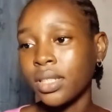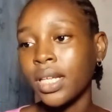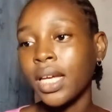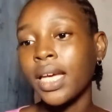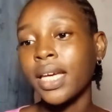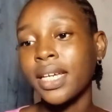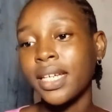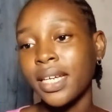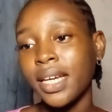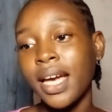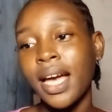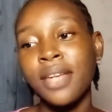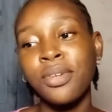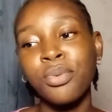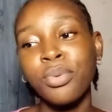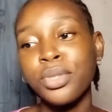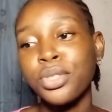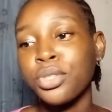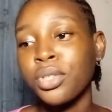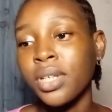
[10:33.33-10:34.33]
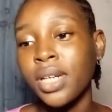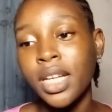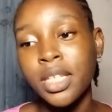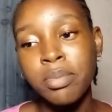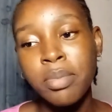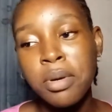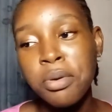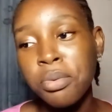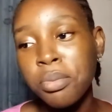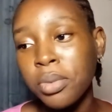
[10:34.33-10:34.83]
Like, I don't want to show you guys
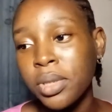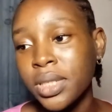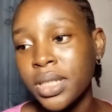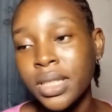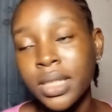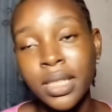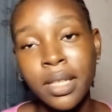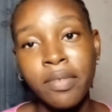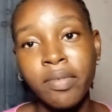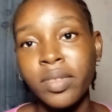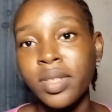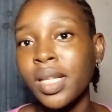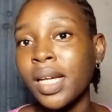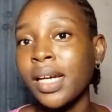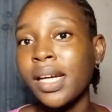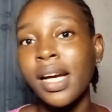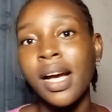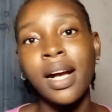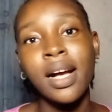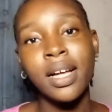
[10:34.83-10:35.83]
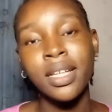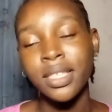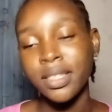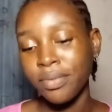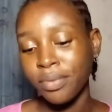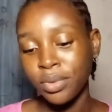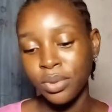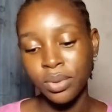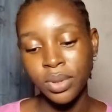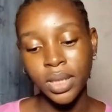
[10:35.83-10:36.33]
my room because it's like I can't
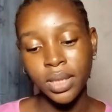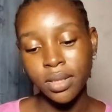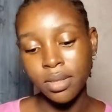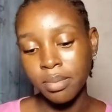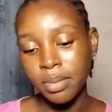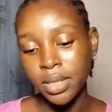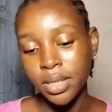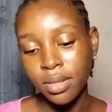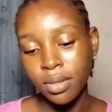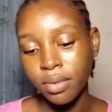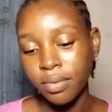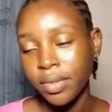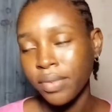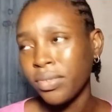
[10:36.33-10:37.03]
even do that to myself,